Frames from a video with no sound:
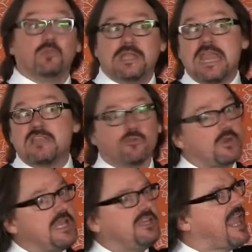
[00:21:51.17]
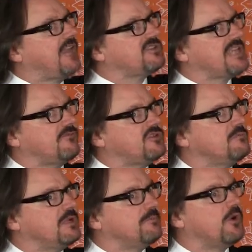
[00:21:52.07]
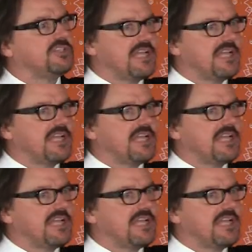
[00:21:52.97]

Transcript: We need 3. You can't just have 2 bullet points.